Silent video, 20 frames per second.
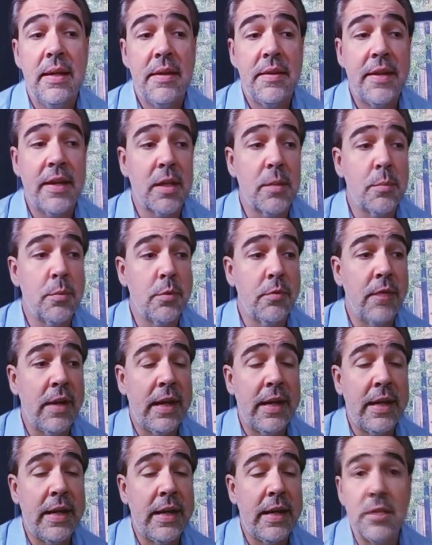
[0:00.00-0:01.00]
that can
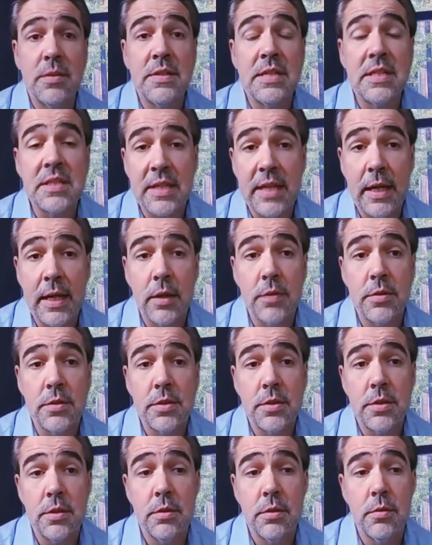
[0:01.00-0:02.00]
provide you know discounts
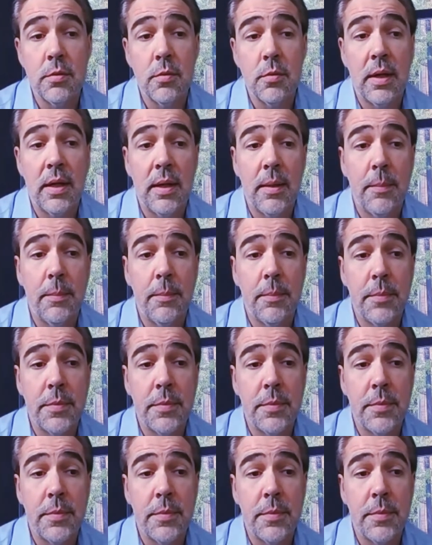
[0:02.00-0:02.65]
to um,